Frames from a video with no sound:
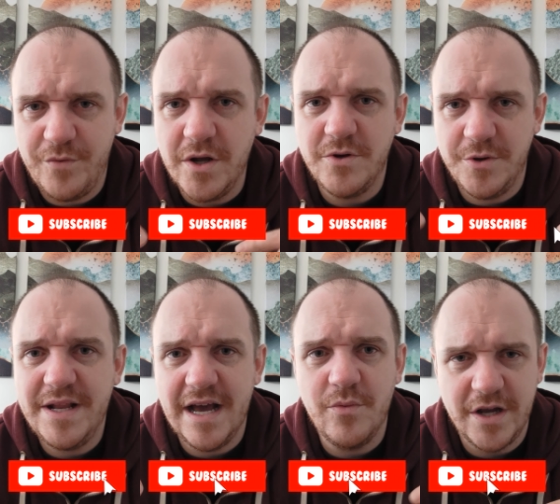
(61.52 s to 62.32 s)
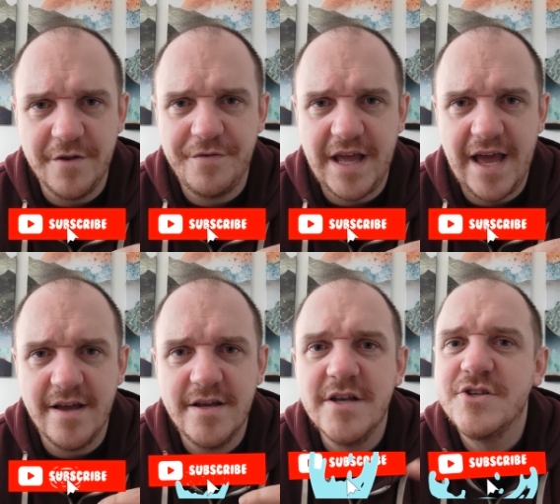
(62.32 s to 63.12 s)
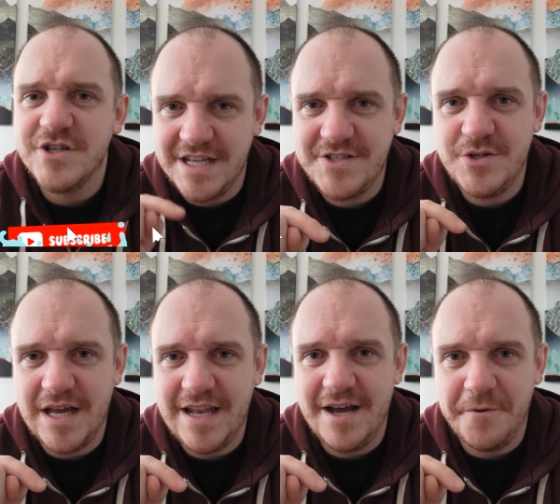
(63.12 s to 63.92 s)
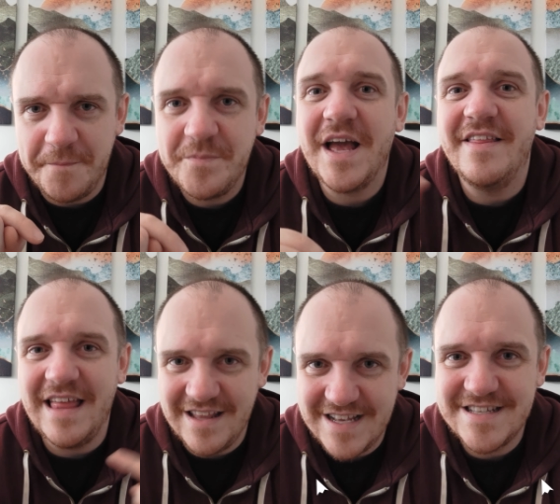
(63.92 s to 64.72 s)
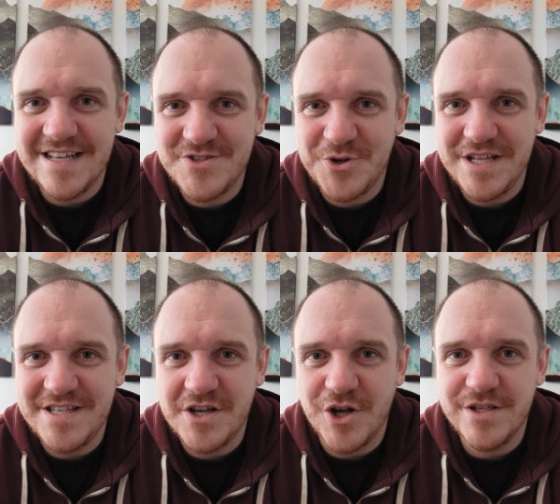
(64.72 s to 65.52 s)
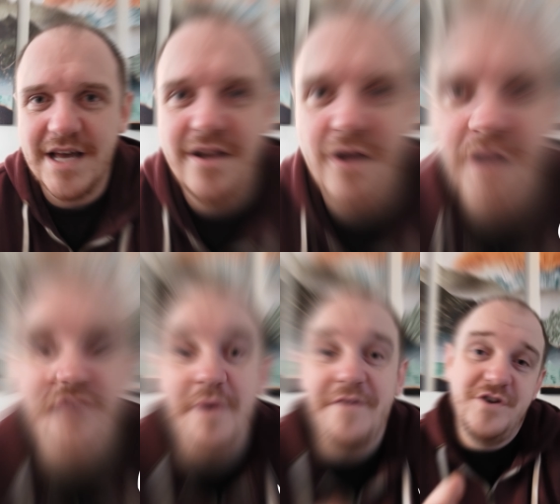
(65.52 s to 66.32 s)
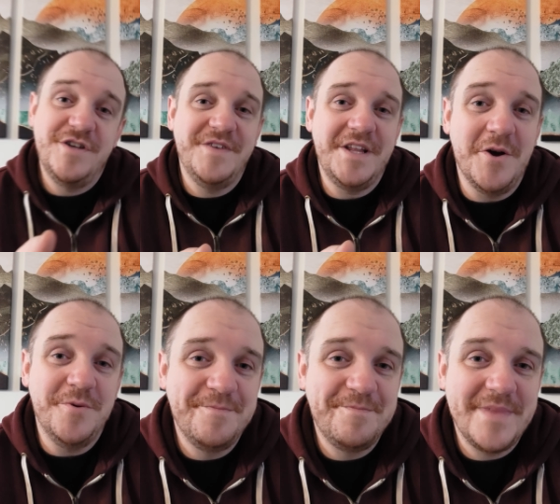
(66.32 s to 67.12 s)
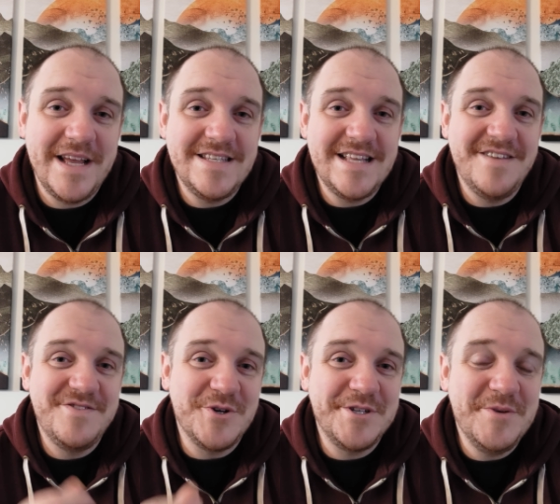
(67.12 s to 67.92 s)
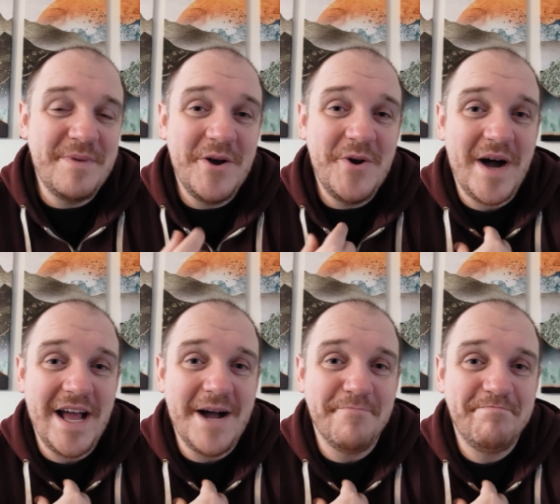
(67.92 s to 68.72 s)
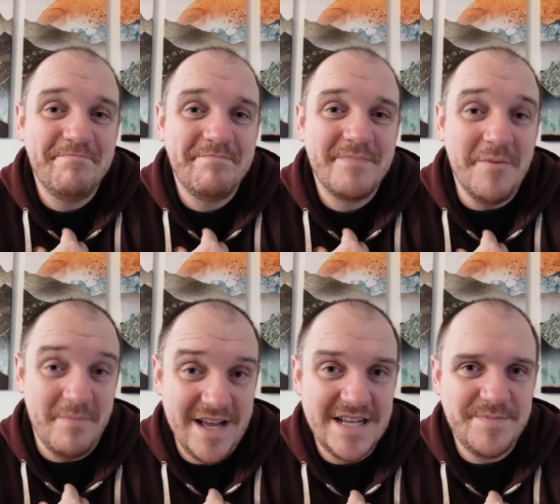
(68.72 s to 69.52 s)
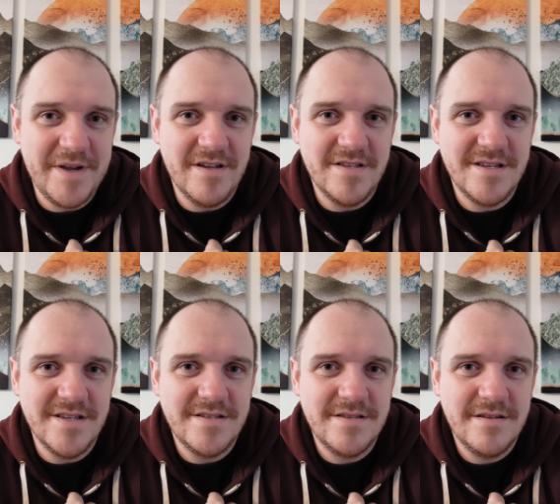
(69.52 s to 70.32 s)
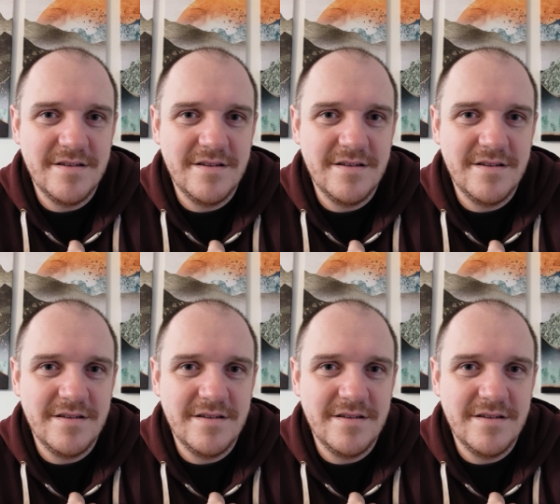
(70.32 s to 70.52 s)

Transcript: we? If we don't do it now, we're gonna forget. So let's do that now, and then let's get stuck into the content. So for my first video, instead of talking to you about who I am and my experiences,